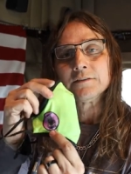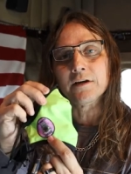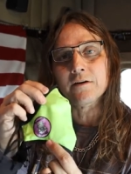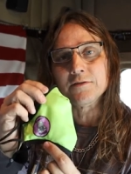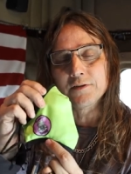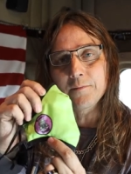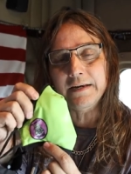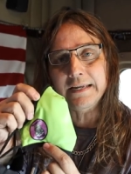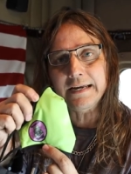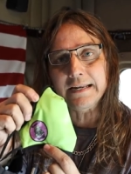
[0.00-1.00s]
So
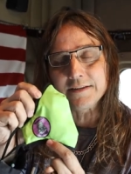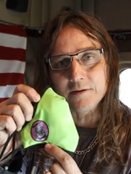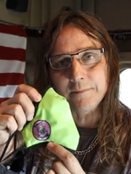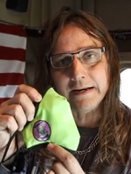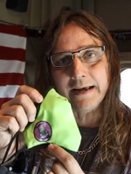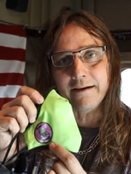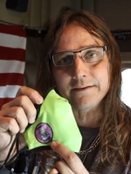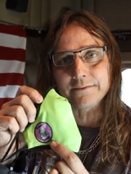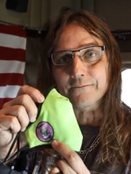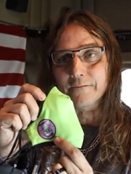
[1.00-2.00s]
zoom it in and zoom it
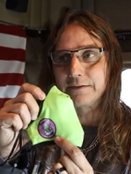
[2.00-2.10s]
out,